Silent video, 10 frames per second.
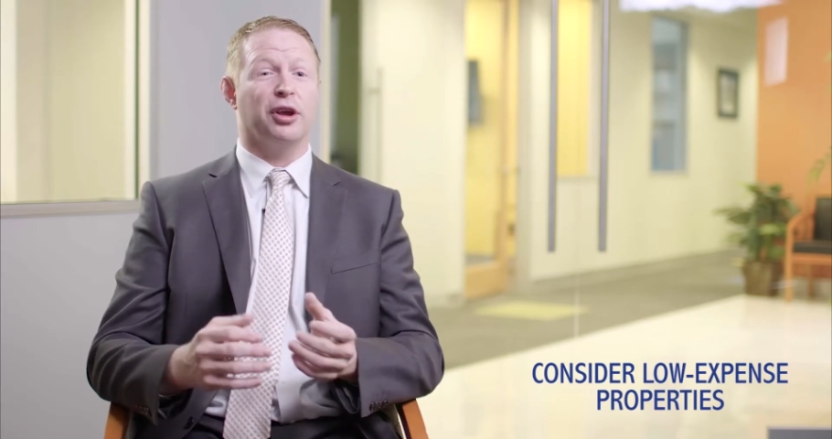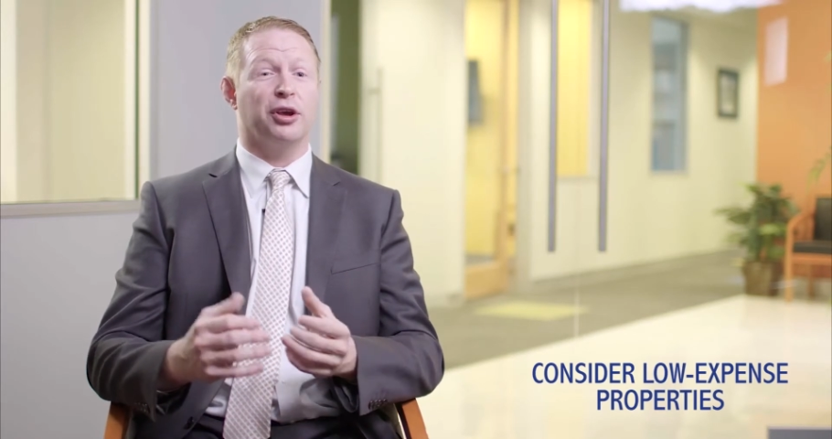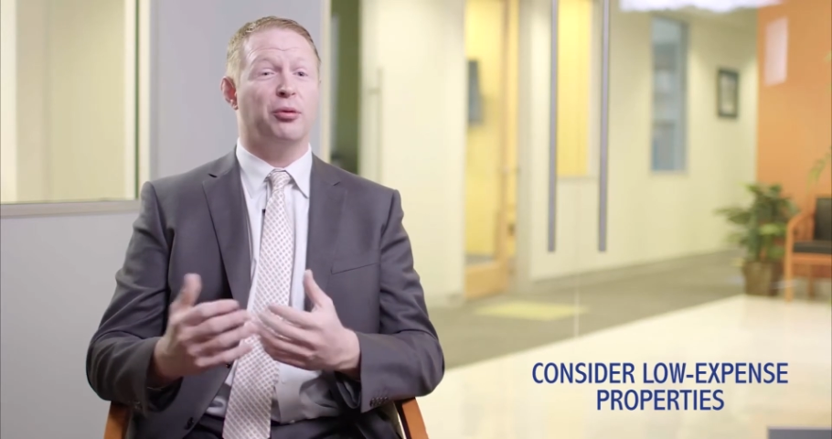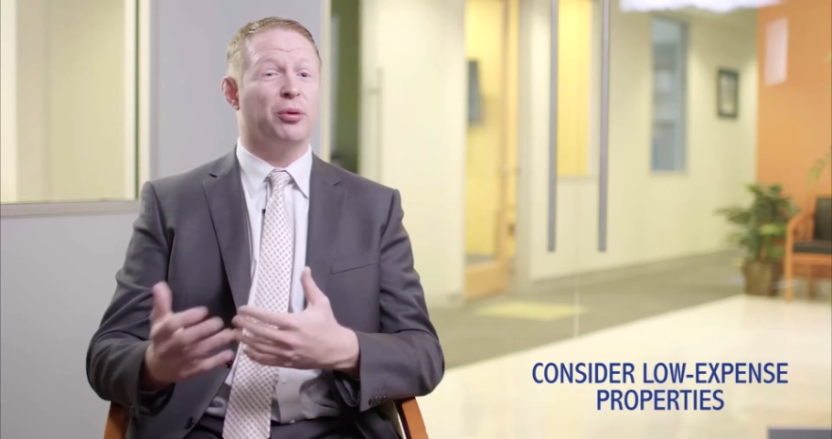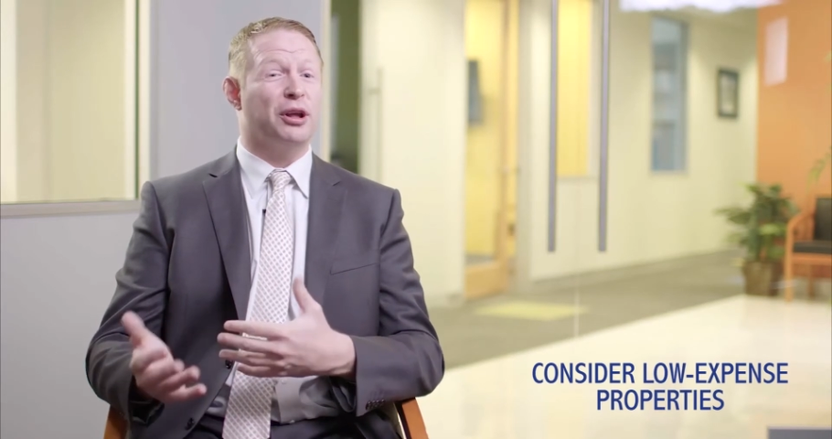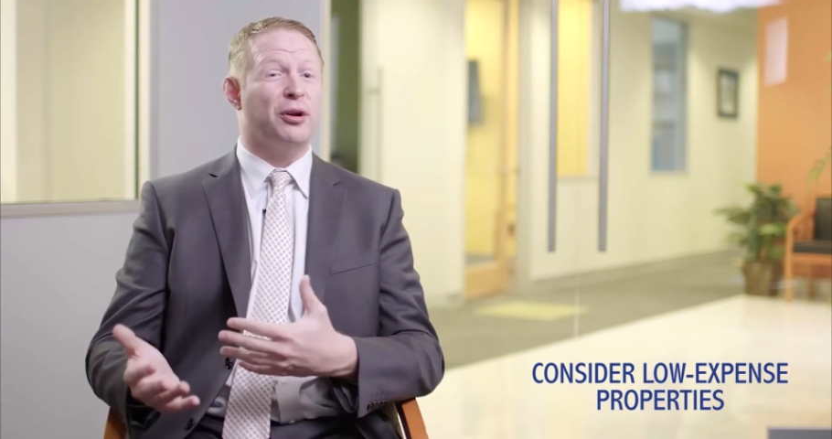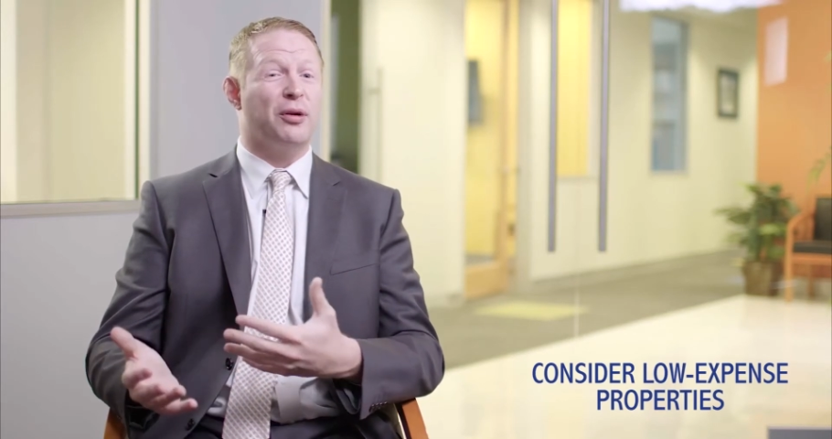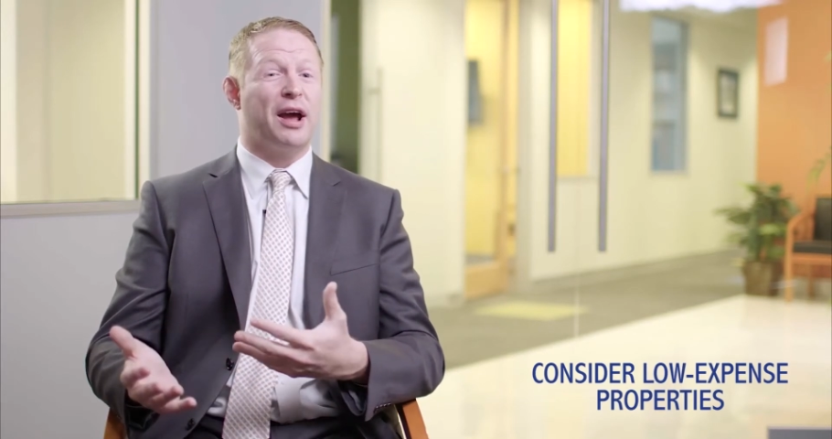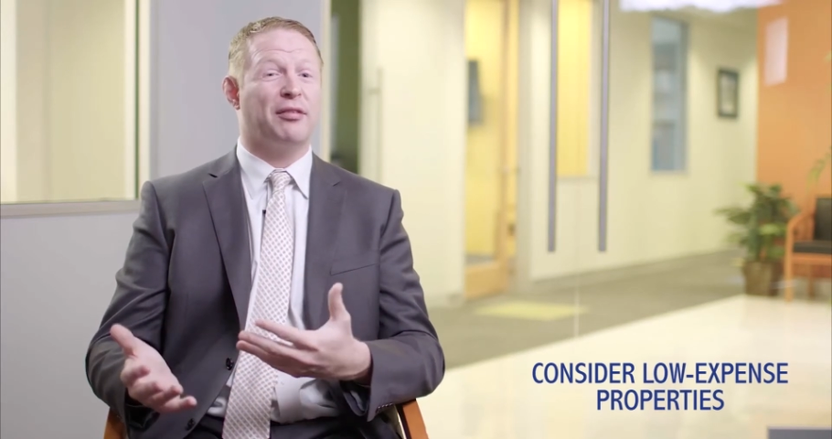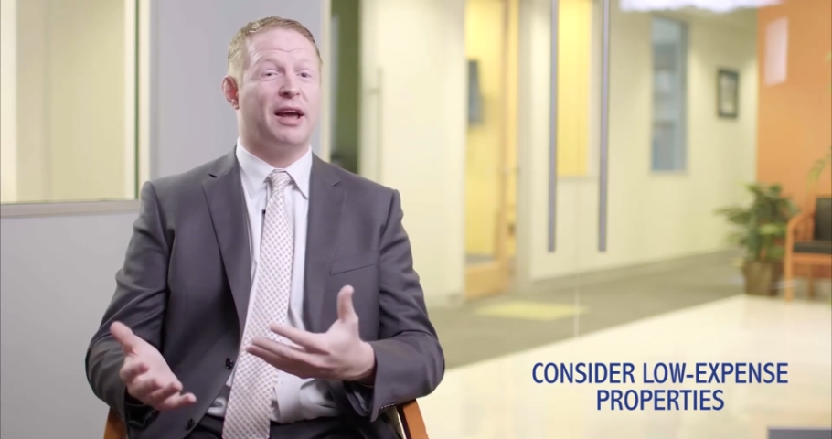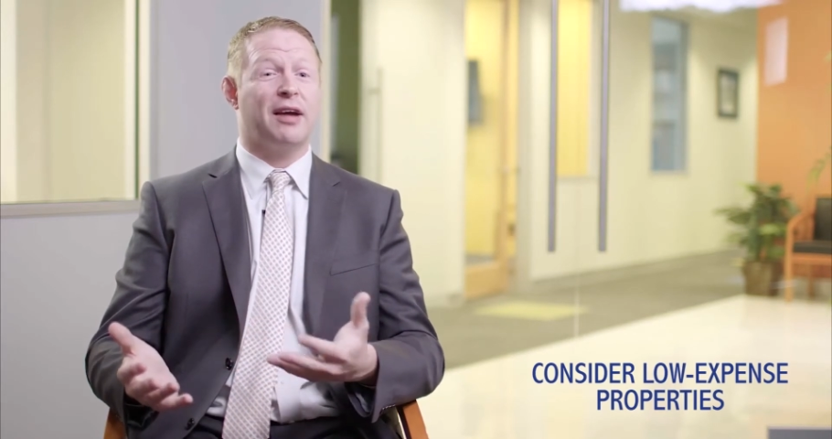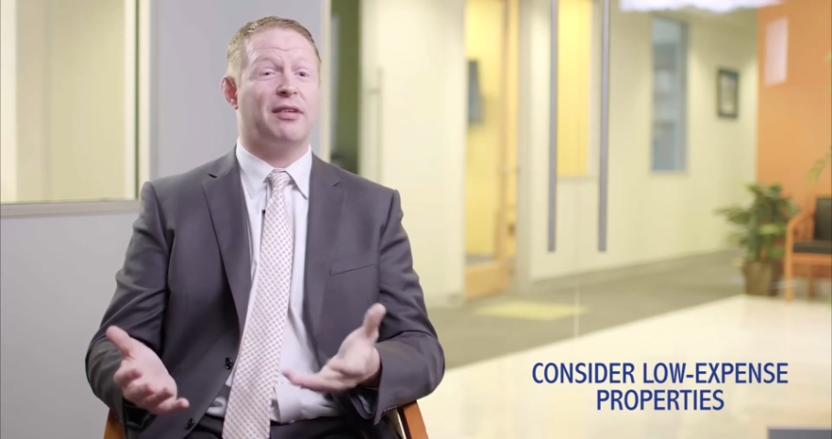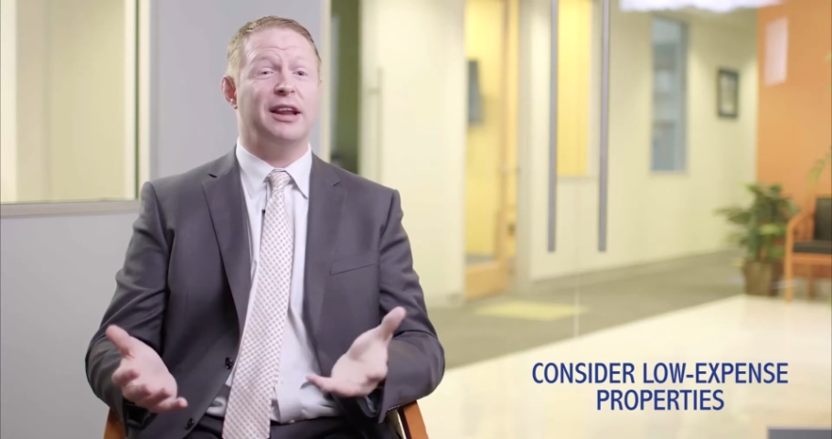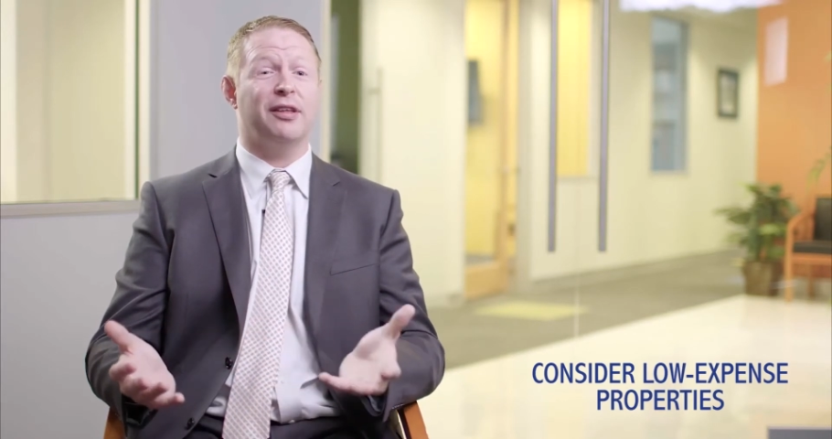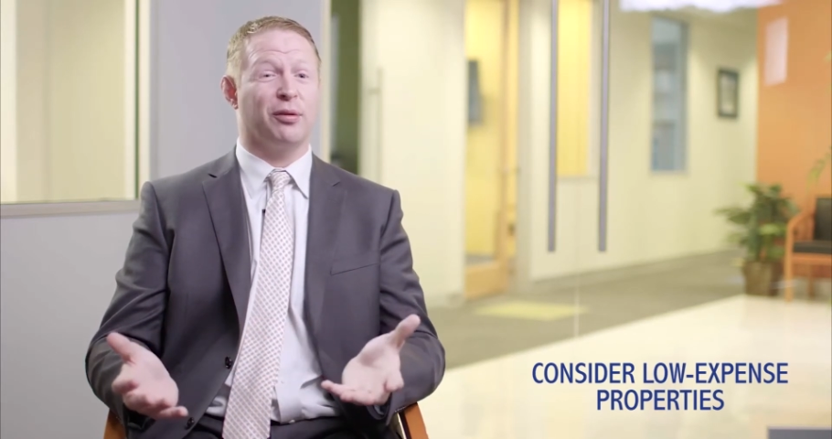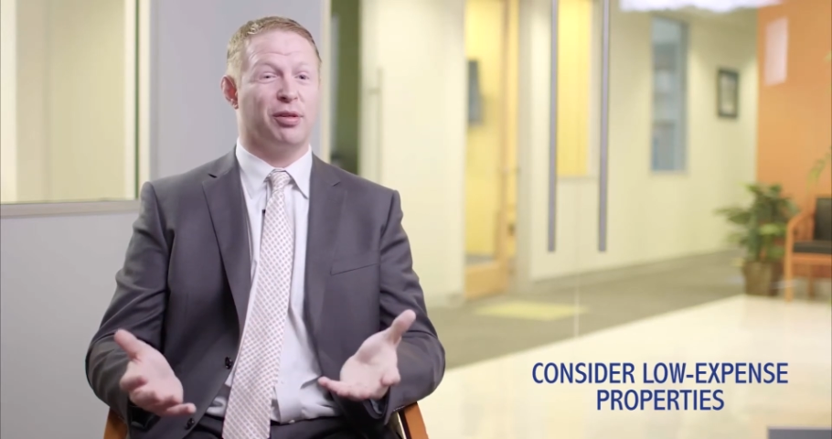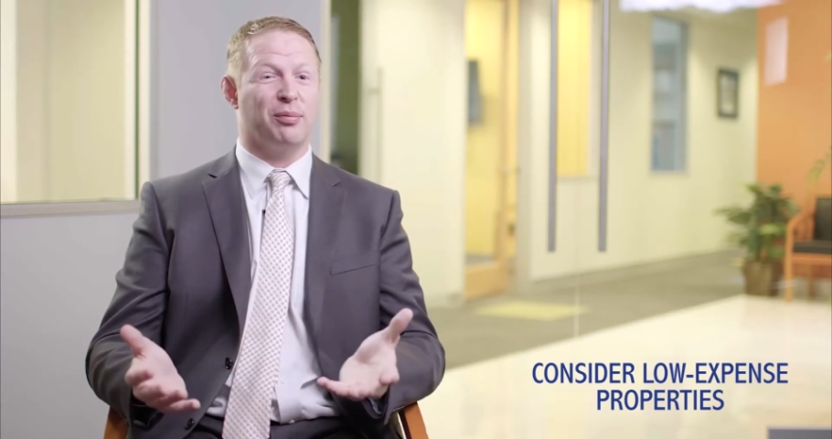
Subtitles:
you really don't have to have any of those